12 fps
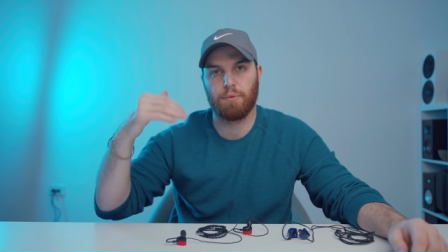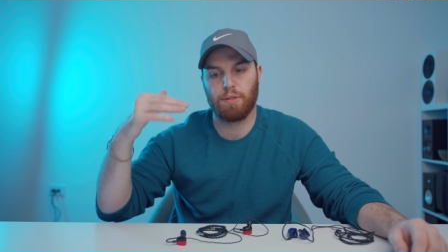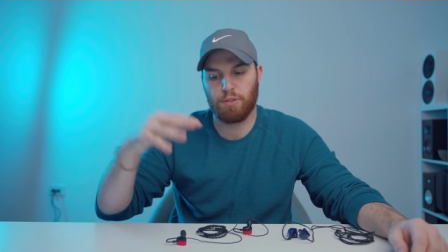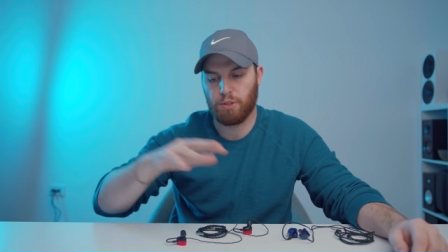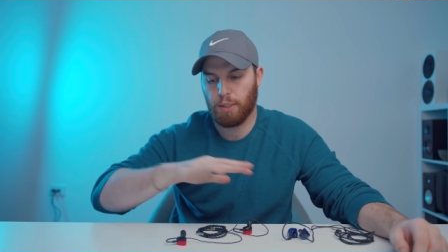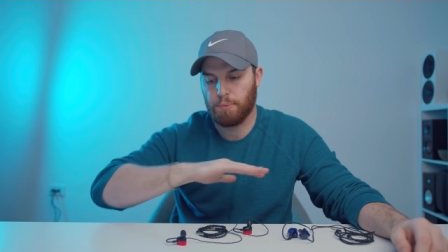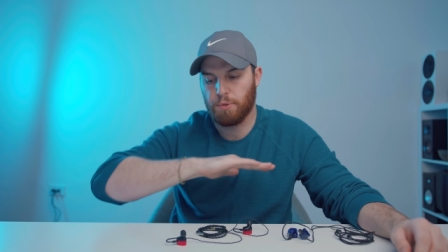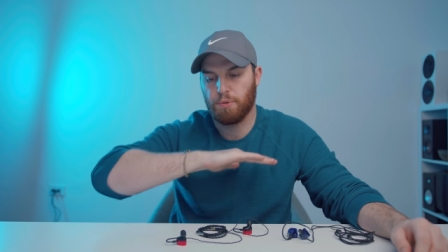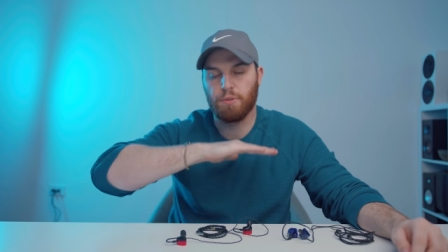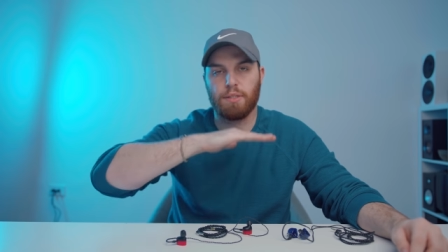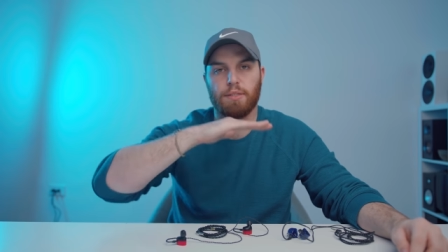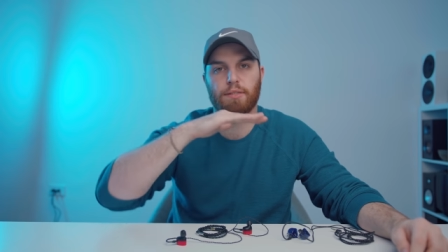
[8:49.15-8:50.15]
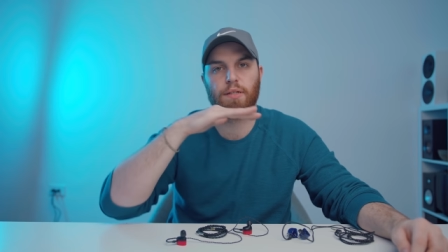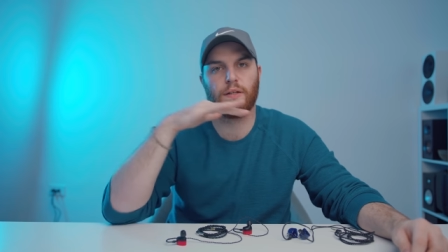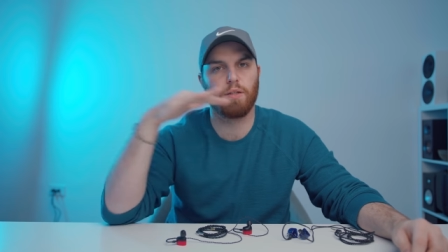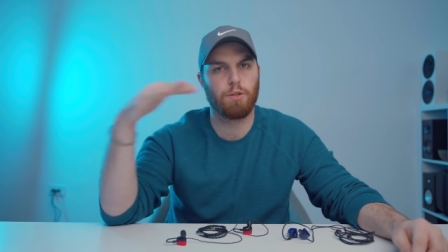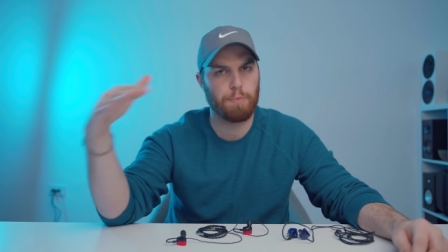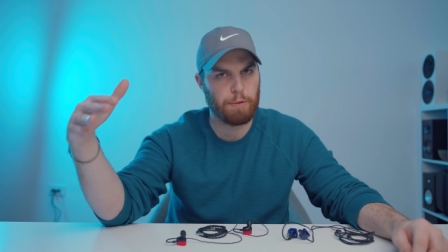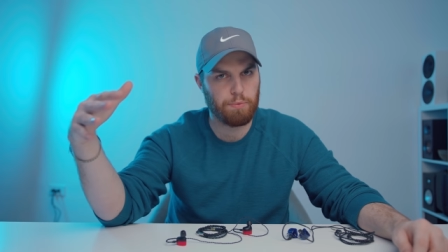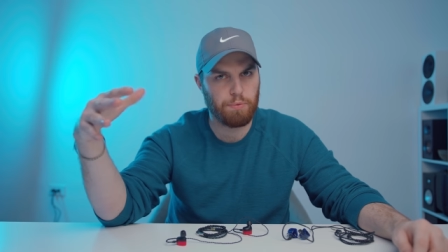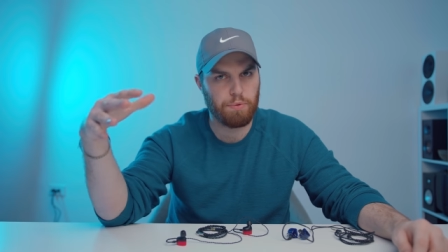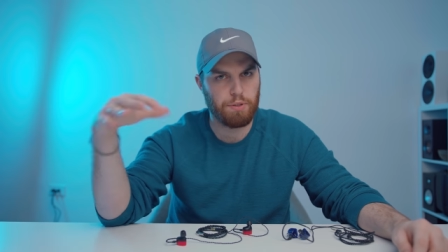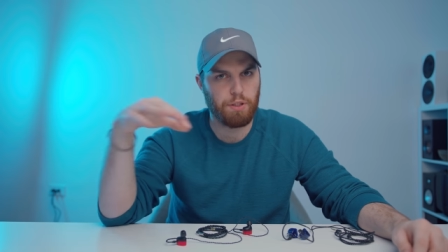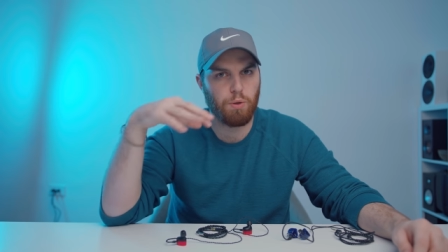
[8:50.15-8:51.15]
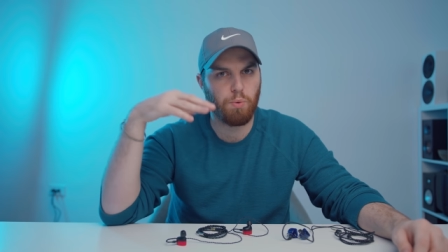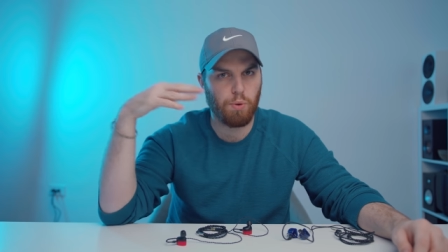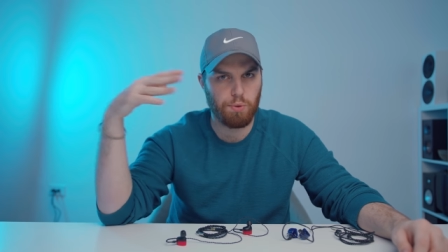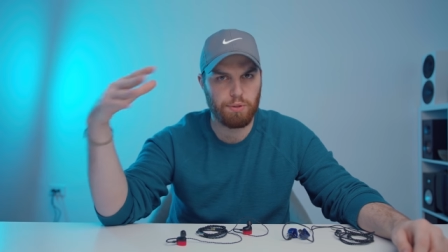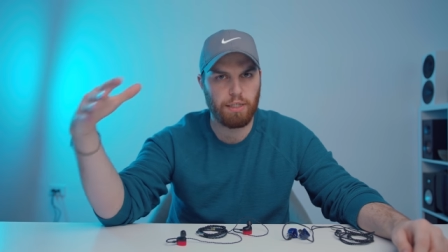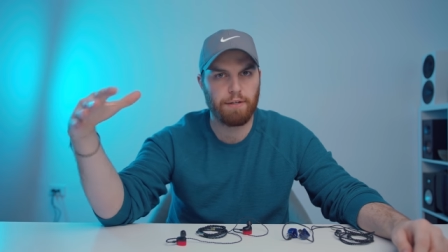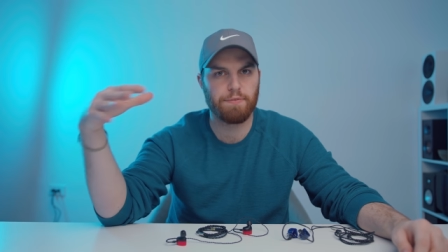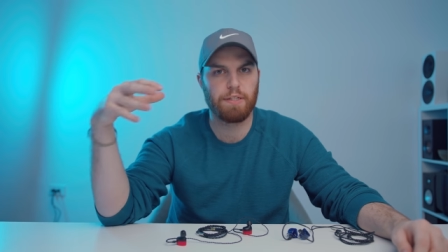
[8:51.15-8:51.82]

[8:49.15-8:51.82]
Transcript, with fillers: where the treble is a little bit, you know, rolled off.